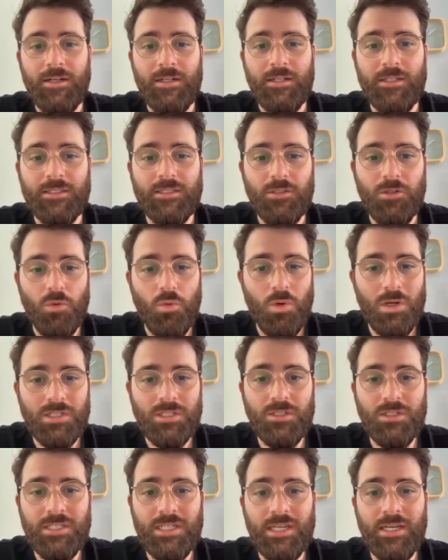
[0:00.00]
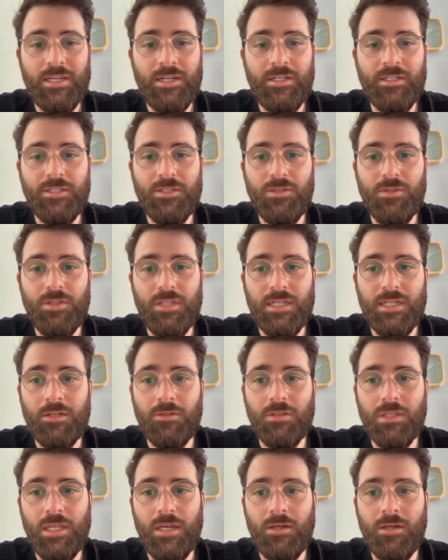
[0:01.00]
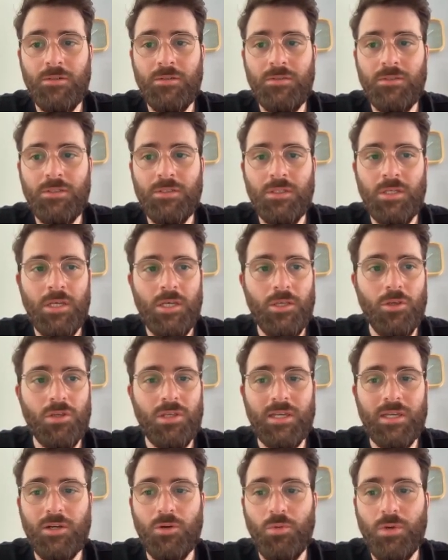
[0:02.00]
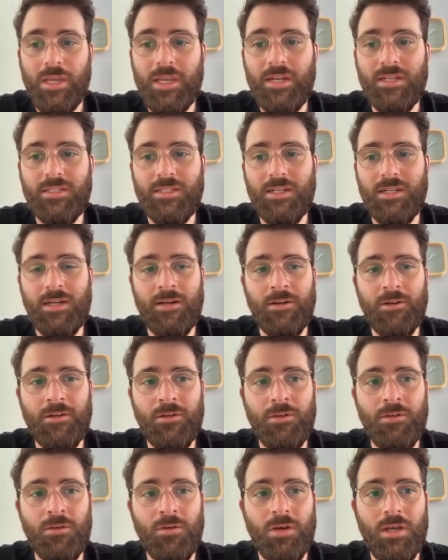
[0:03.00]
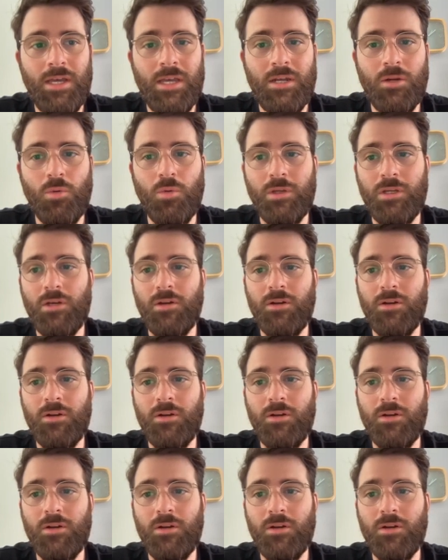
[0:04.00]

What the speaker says: So once you sign in to Think Out Loud, you can create a scenario, and we're